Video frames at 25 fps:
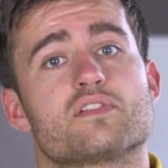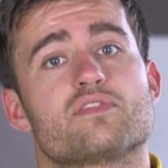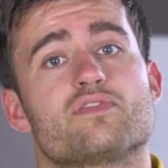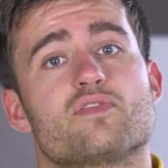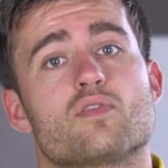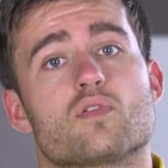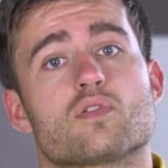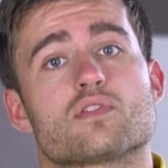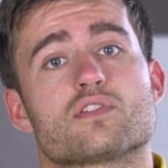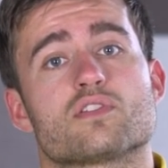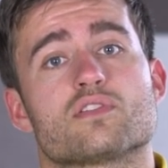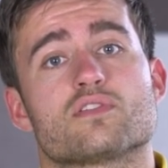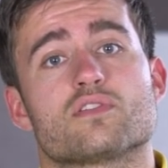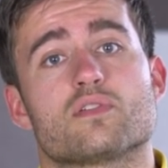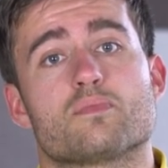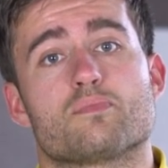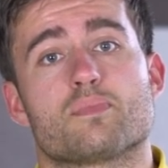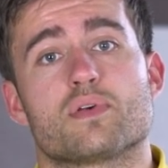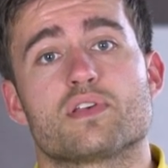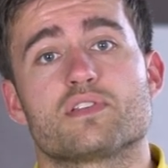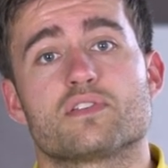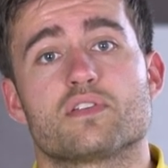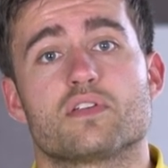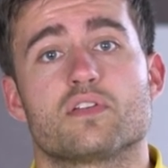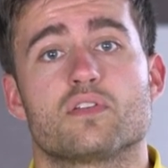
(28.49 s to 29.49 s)
forces the
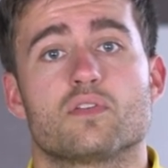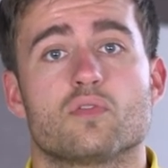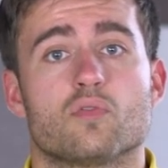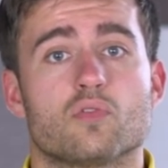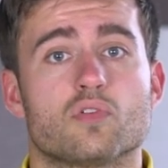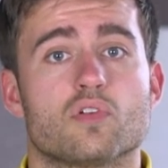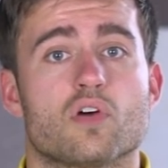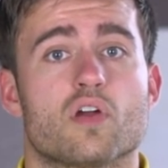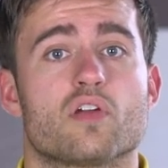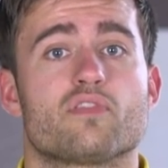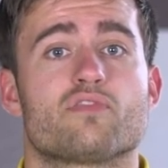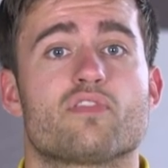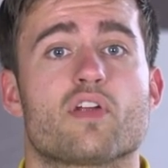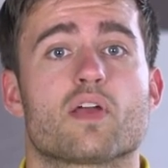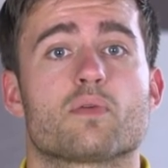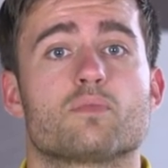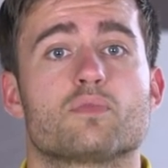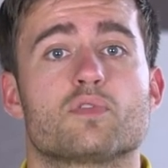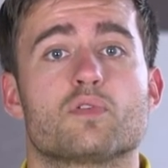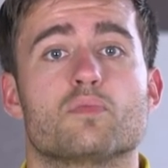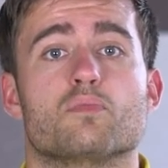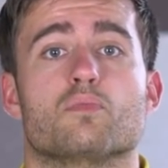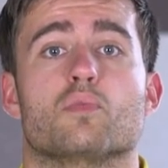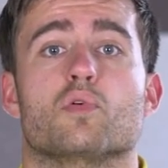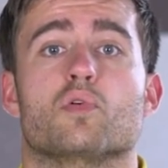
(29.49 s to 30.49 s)
piston or diaphragm
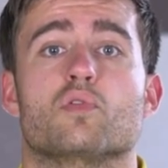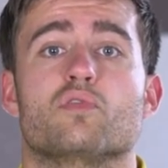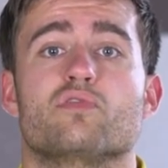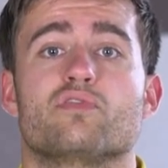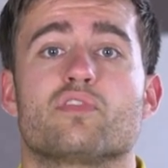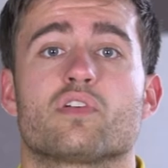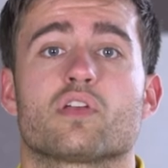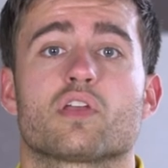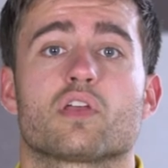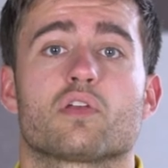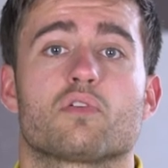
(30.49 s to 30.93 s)
to move,